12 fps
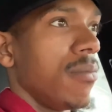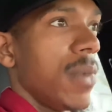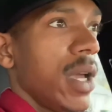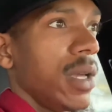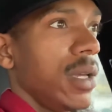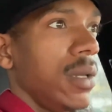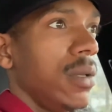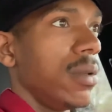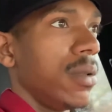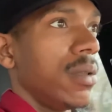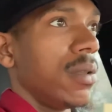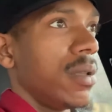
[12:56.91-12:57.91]
made
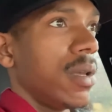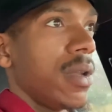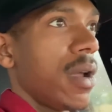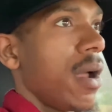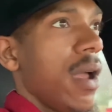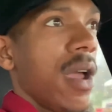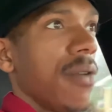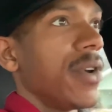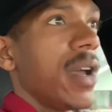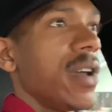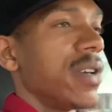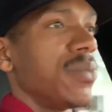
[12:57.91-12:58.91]
than there
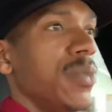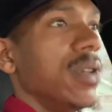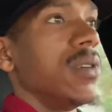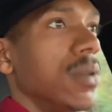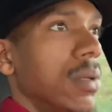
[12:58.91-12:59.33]
ever has been.